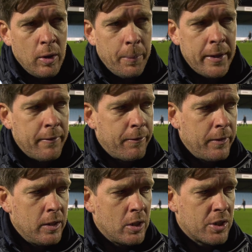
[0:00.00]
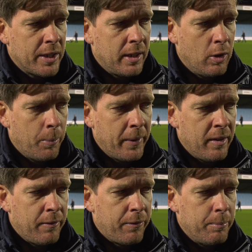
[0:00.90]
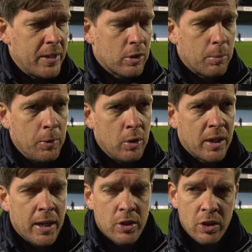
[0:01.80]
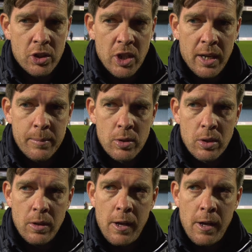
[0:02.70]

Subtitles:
You've seen a little bit of miscommunication at times,